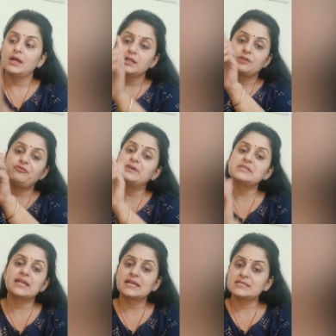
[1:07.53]
The first
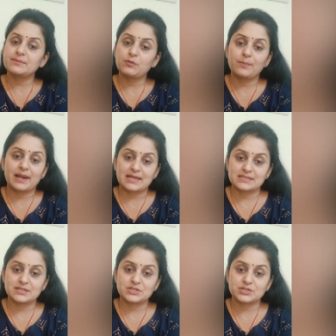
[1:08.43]
thing is
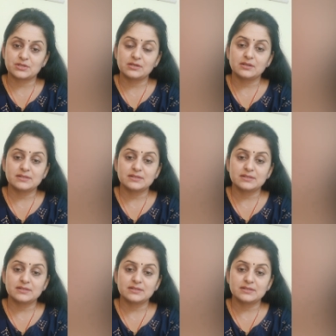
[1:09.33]
immobilization.